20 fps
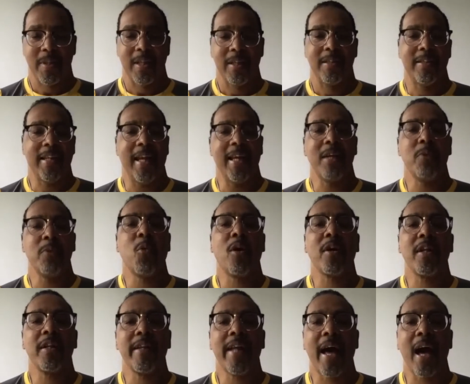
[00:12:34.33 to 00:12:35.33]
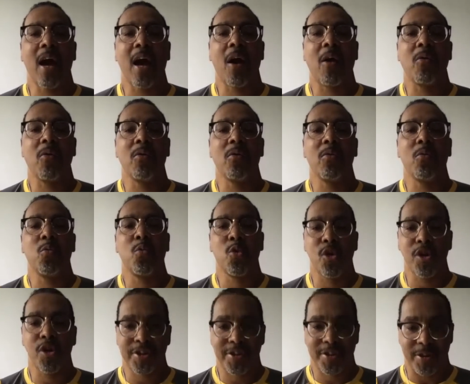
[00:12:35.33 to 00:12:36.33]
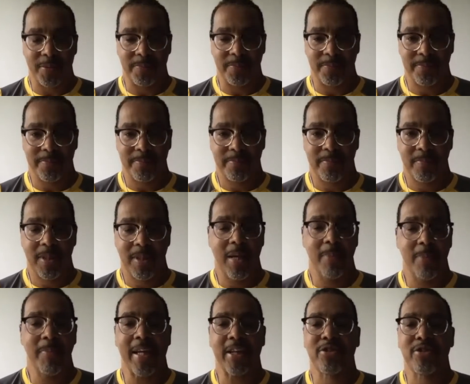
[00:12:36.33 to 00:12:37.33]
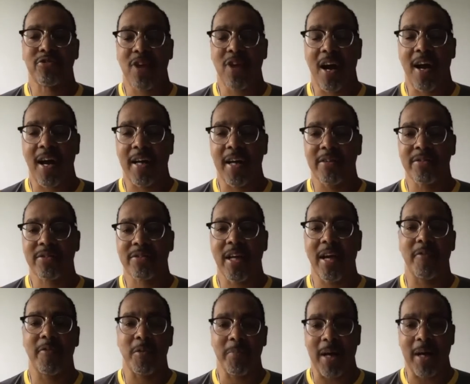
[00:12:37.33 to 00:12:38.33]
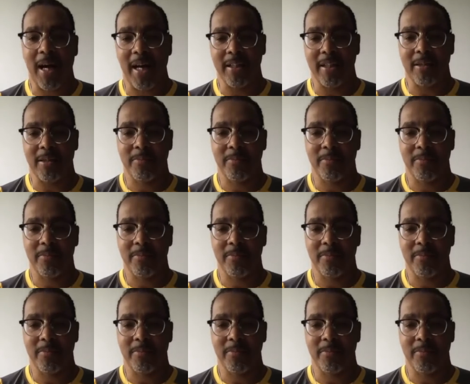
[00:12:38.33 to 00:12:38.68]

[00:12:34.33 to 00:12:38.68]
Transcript: They want to now worship and make shrines to everybody.